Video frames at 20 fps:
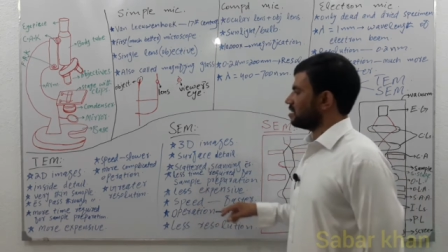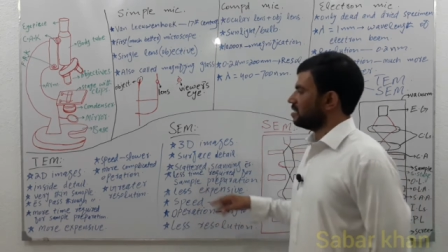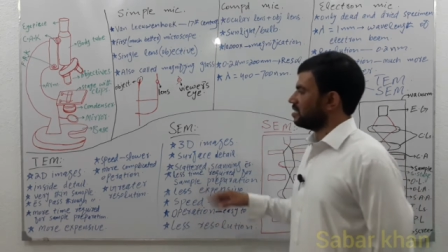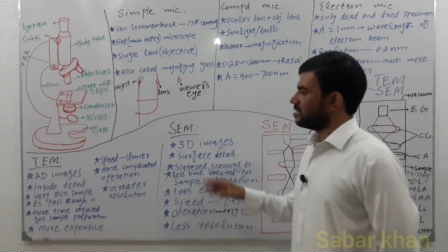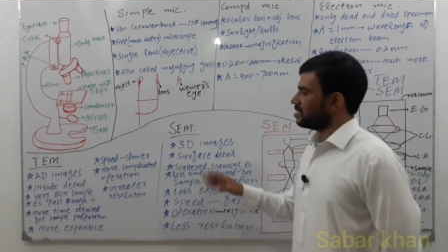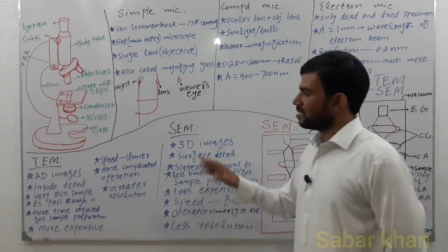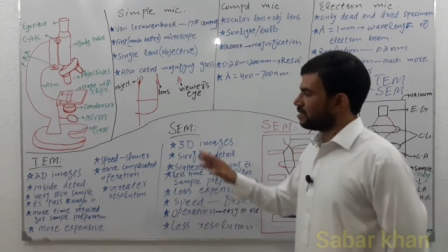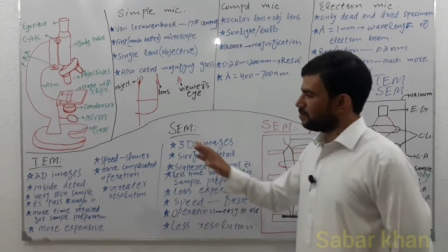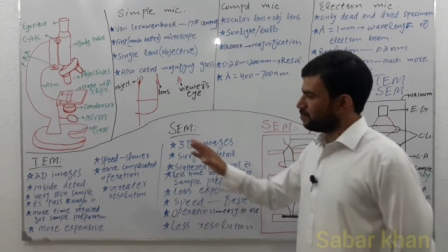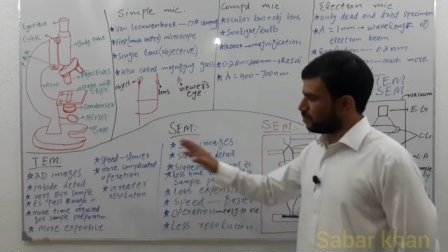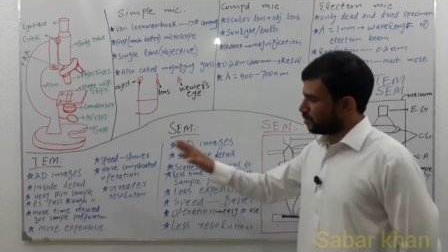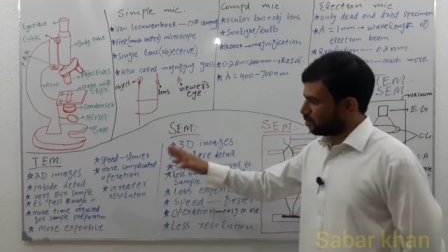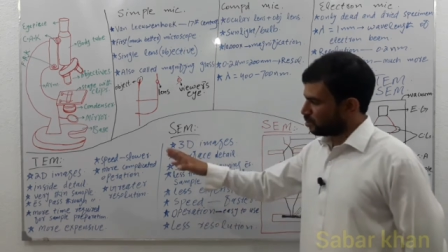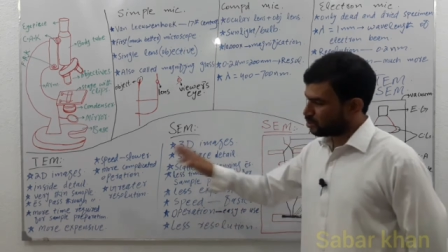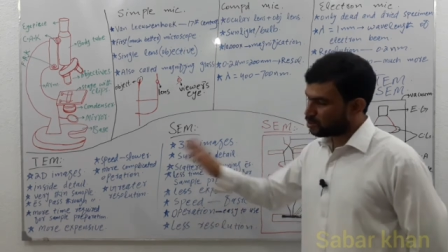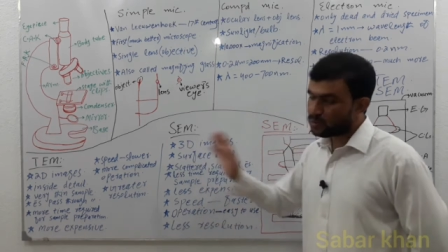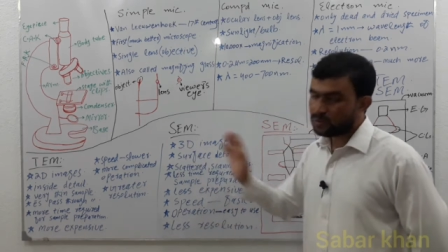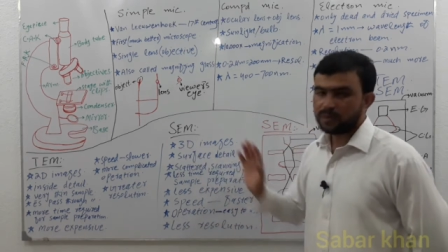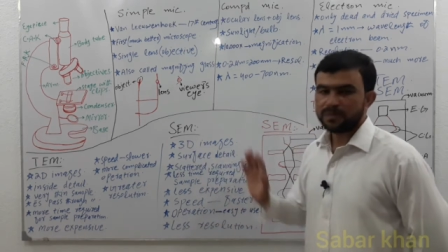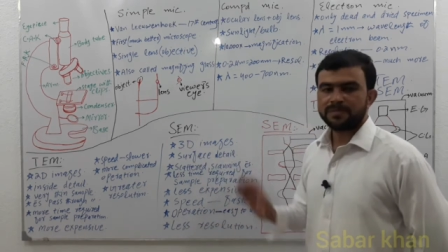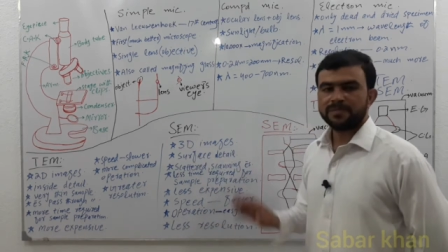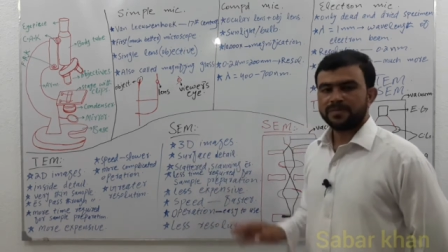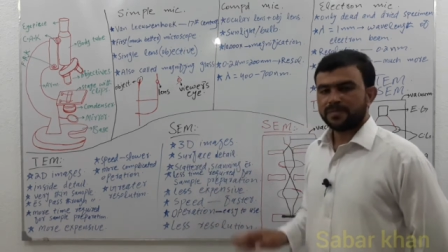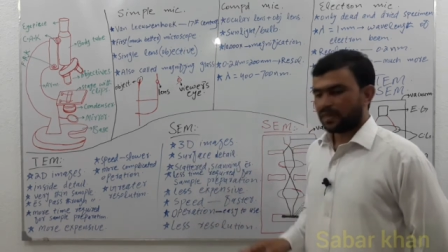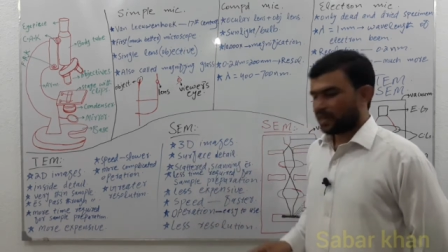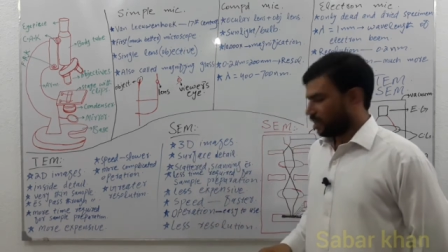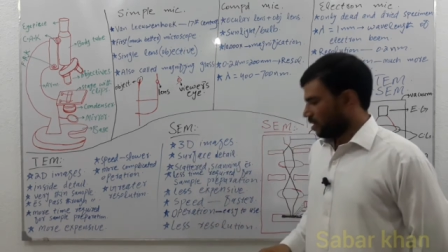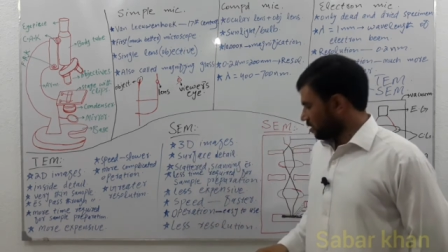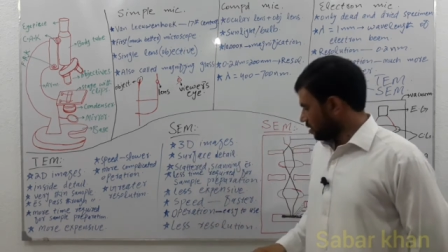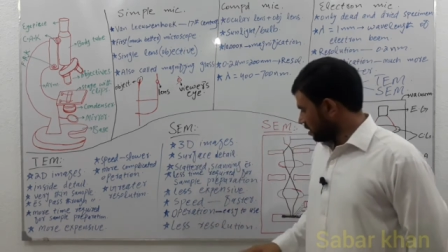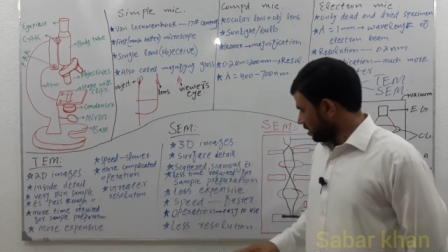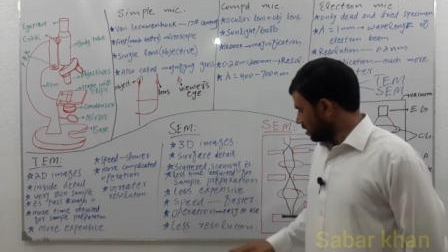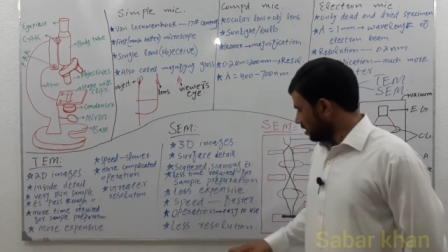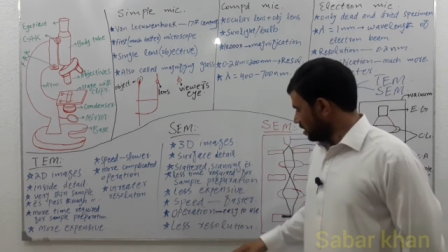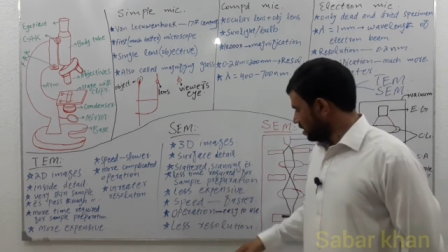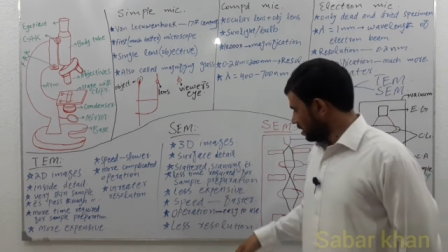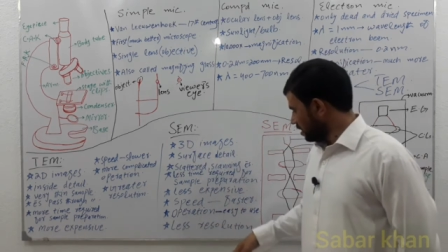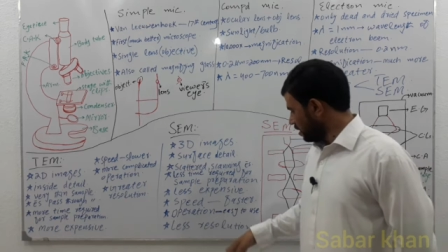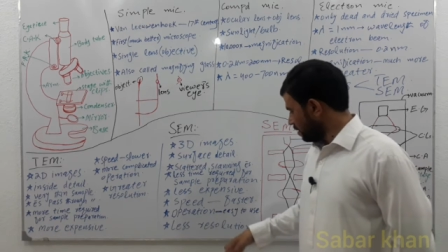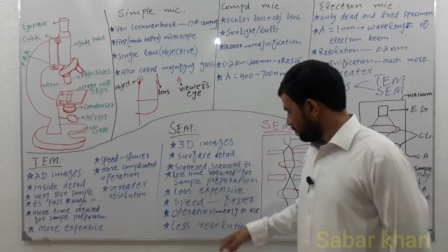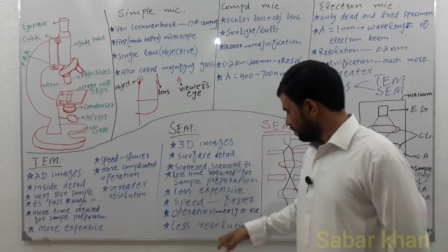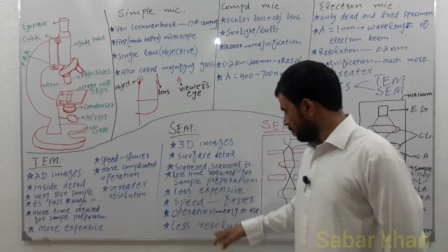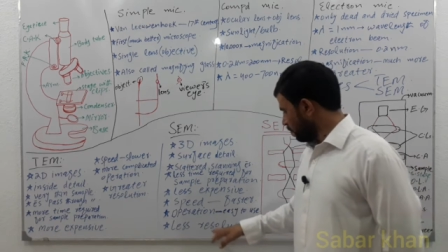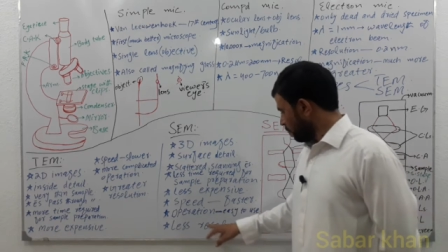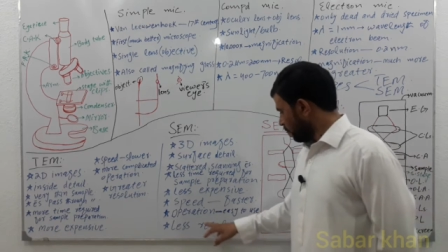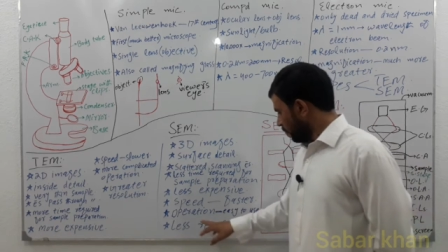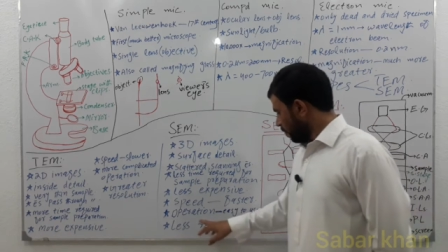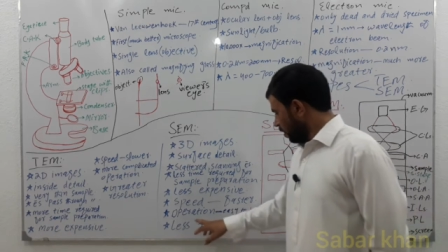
as compared to TEM.